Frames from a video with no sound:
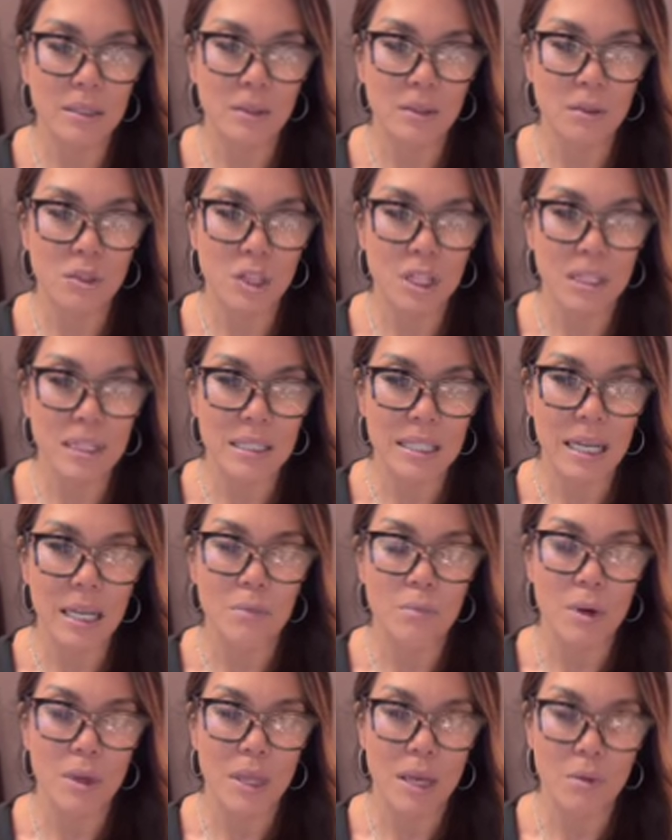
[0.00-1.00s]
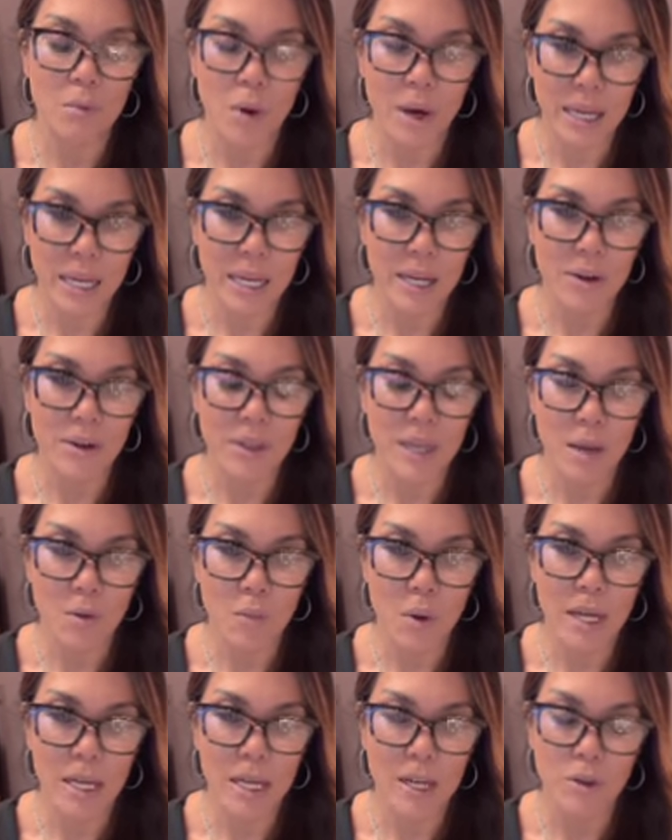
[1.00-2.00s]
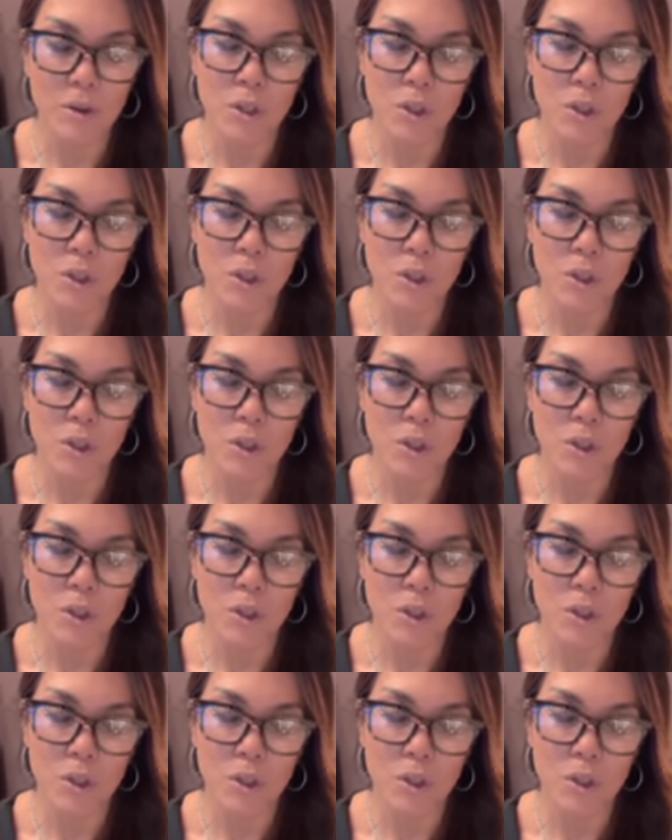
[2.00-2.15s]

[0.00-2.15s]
to just tell them what they want to hear. They want to hear the